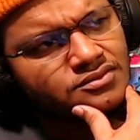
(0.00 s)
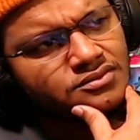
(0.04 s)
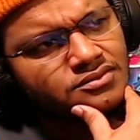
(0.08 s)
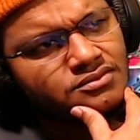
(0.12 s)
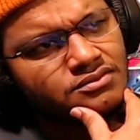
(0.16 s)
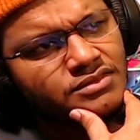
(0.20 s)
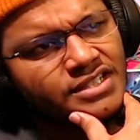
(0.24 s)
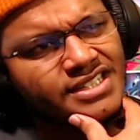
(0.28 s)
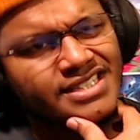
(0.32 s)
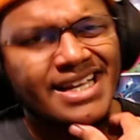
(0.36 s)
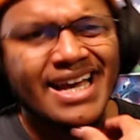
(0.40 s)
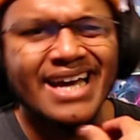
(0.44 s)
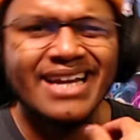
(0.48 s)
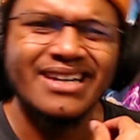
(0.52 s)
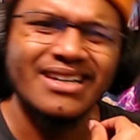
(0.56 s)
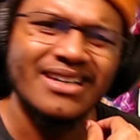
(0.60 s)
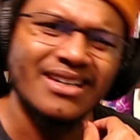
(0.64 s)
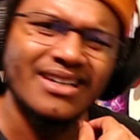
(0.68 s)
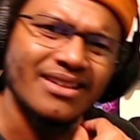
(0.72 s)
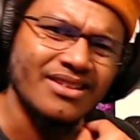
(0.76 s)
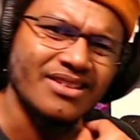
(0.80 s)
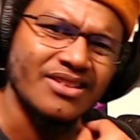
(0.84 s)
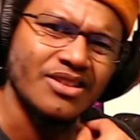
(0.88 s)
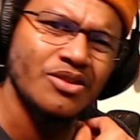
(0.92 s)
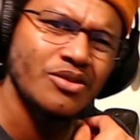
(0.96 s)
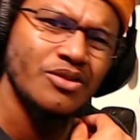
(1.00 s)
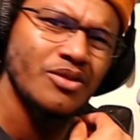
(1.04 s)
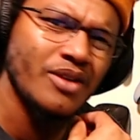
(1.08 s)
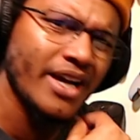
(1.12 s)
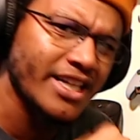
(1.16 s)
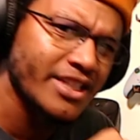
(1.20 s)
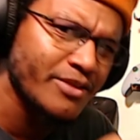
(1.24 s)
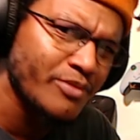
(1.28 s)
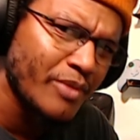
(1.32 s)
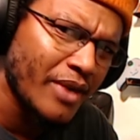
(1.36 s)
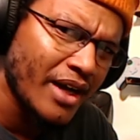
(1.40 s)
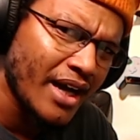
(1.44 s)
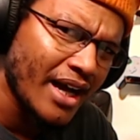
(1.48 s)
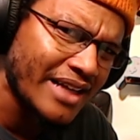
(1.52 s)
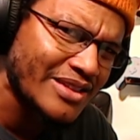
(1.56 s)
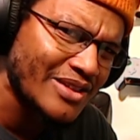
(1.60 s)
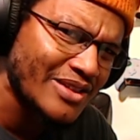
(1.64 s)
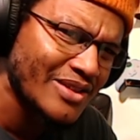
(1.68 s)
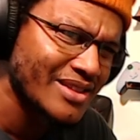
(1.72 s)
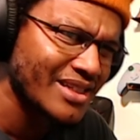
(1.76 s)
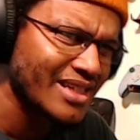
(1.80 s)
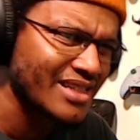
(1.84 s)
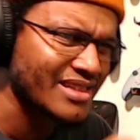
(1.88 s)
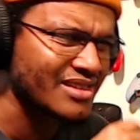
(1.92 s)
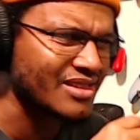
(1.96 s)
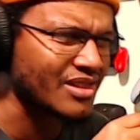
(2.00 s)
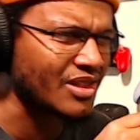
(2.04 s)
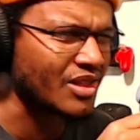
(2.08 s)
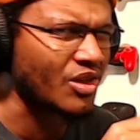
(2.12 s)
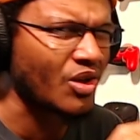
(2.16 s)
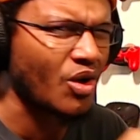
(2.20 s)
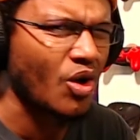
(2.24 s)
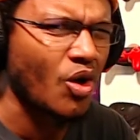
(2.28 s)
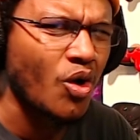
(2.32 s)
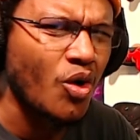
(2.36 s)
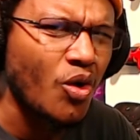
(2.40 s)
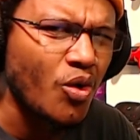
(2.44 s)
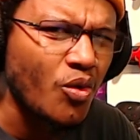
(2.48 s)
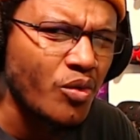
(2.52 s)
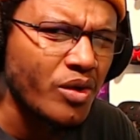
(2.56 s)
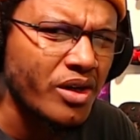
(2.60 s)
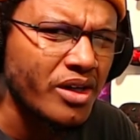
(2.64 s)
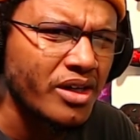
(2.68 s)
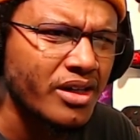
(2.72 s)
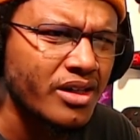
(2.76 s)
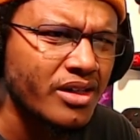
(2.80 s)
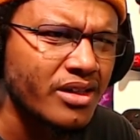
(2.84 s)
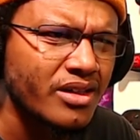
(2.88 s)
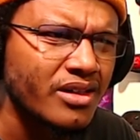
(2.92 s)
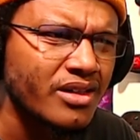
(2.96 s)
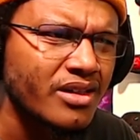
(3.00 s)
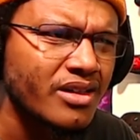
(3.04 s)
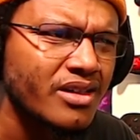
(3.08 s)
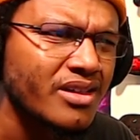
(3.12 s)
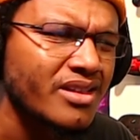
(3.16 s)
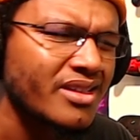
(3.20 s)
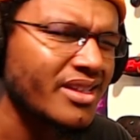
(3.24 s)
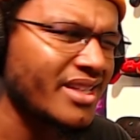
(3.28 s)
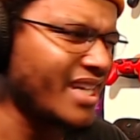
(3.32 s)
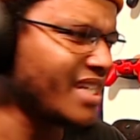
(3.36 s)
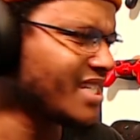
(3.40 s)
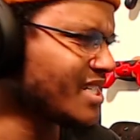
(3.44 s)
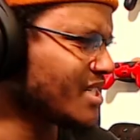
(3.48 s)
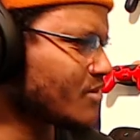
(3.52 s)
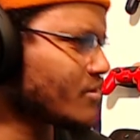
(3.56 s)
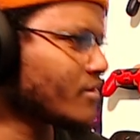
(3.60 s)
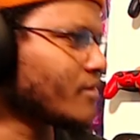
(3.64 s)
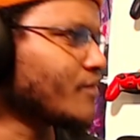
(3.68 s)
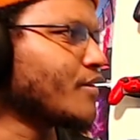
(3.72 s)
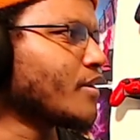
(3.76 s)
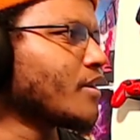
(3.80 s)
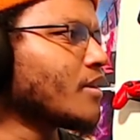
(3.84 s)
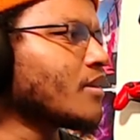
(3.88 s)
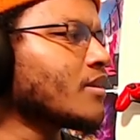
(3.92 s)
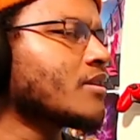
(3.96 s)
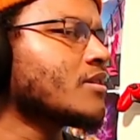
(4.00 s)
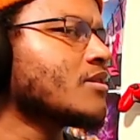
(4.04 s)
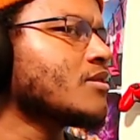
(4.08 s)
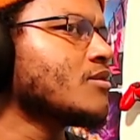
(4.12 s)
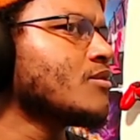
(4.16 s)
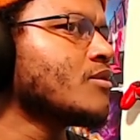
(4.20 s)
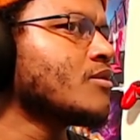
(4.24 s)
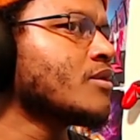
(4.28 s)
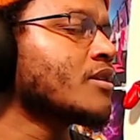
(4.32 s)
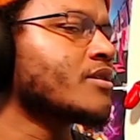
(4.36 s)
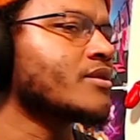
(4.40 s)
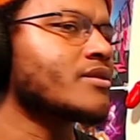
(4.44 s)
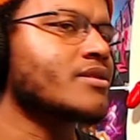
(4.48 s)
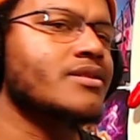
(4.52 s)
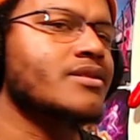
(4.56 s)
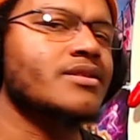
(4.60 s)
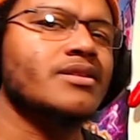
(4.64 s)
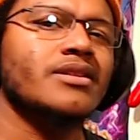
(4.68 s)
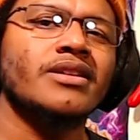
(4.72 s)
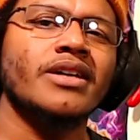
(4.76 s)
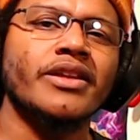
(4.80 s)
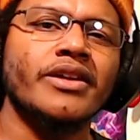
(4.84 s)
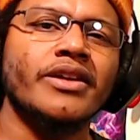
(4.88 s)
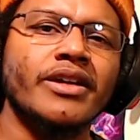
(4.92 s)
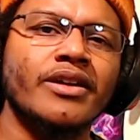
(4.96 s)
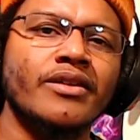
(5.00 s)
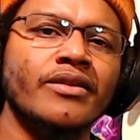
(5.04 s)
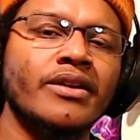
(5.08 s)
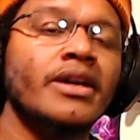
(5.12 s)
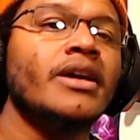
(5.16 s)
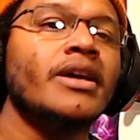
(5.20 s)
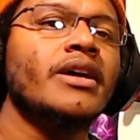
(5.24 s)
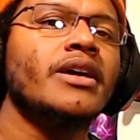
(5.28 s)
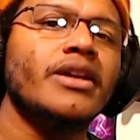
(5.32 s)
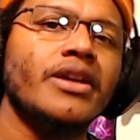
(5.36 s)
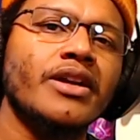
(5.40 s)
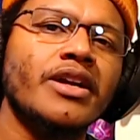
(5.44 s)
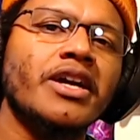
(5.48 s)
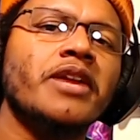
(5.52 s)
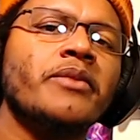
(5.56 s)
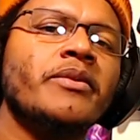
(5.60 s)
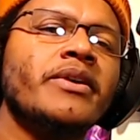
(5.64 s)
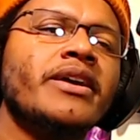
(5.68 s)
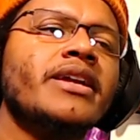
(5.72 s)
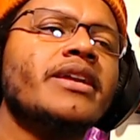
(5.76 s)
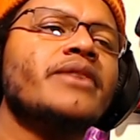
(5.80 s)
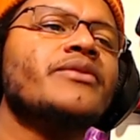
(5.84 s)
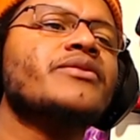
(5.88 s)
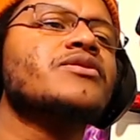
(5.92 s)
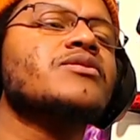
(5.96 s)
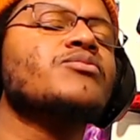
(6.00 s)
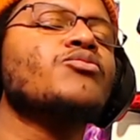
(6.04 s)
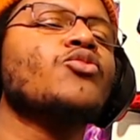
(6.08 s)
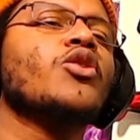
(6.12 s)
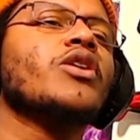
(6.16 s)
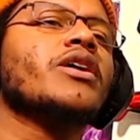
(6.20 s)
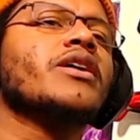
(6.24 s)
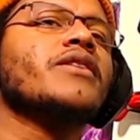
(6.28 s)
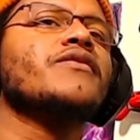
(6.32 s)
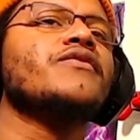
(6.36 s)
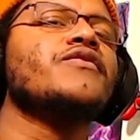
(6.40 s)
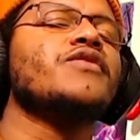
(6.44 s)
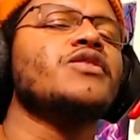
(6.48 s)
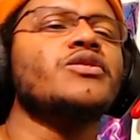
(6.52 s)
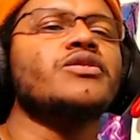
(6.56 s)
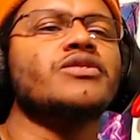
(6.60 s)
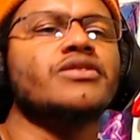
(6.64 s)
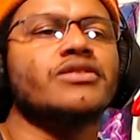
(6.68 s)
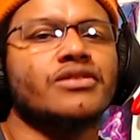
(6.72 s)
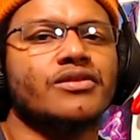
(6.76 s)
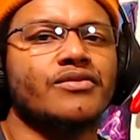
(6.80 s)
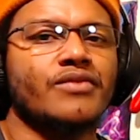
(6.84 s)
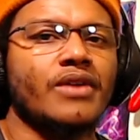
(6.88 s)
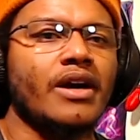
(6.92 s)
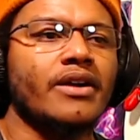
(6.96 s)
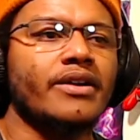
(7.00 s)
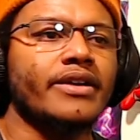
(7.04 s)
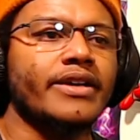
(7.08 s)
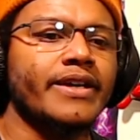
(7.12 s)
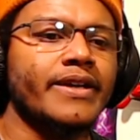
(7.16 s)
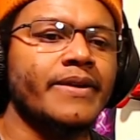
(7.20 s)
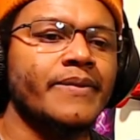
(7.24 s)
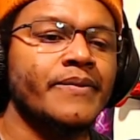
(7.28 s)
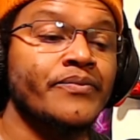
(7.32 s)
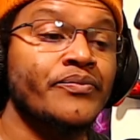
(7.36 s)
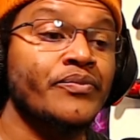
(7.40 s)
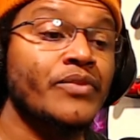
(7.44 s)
Is that a new Xbox or is that still the old one? Did they just reveal a new one or is this another iteration? You know what I mean? There was more confusion surrounding it.